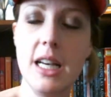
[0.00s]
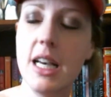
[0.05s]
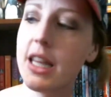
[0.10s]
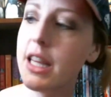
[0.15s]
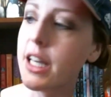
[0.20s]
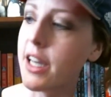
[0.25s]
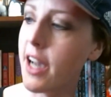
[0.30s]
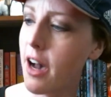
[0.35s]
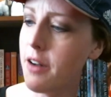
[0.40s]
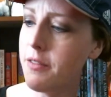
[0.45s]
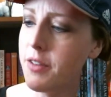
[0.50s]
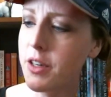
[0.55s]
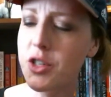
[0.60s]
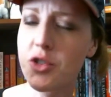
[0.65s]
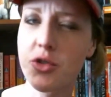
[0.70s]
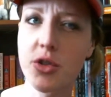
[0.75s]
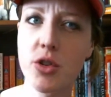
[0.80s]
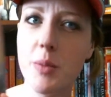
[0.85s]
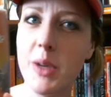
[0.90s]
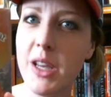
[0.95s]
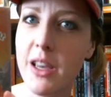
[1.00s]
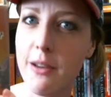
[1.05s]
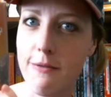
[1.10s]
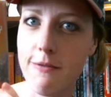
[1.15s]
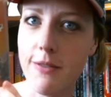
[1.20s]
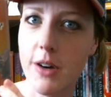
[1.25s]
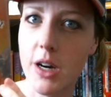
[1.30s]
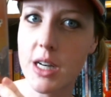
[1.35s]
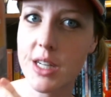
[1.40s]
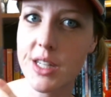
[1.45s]
The cover drew me at
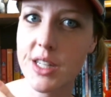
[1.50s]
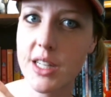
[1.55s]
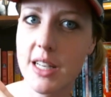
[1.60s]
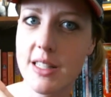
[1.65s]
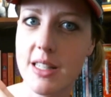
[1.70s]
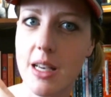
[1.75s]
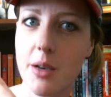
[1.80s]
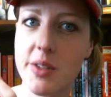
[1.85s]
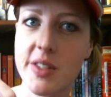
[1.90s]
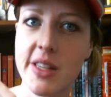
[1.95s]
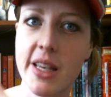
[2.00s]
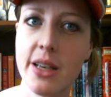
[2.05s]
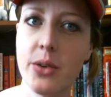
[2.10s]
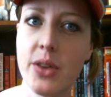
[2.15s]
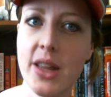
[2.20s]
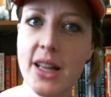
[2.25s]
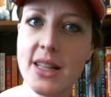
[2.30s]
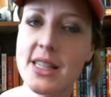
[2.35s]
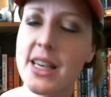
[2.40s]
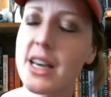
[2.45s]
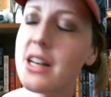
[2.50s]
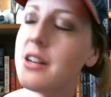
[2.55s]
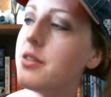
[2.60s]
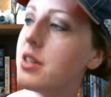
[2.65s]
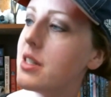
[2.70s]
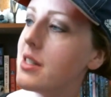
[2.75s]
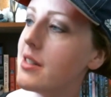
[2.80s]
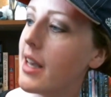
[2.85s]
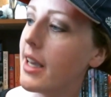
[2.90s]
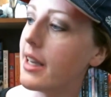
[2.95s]
first because I was like, well, that's kind of a
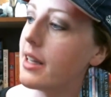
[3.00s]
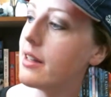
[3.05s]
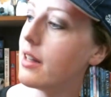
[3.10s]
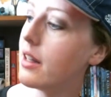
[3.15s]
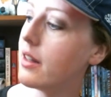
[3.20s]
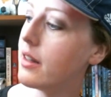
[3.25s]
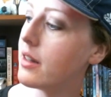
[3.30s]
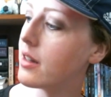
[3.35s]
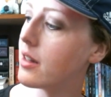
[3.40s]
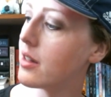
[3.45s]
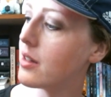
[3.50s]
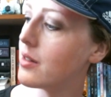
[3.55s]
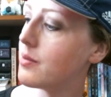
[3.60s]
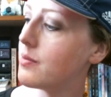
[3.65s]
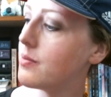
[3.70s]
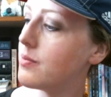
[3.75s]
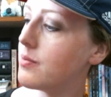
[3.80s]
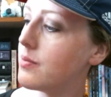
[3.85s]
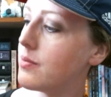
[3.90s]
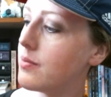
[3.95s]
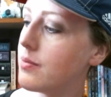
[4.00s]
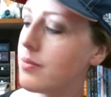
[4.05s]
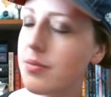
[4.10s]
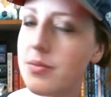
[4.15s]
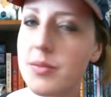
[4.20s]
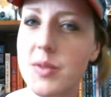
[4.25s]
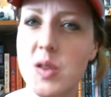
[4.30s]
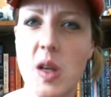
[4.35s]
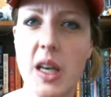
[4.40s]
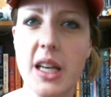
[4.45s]
psychedelic
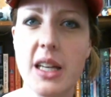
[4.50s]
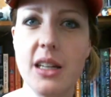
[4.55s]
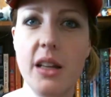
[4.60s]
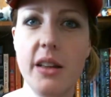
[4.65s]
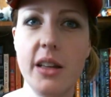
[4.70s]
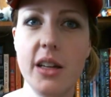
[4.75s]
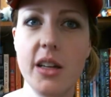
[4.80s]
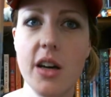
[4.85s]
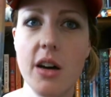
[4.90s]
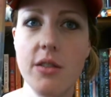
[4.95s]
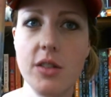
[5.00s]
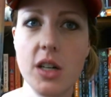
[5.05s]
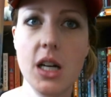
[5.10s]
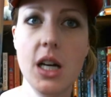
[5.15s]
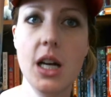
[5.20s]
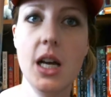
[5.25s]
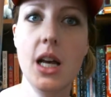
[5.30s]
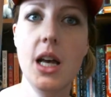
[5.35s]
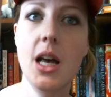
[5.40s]
cover.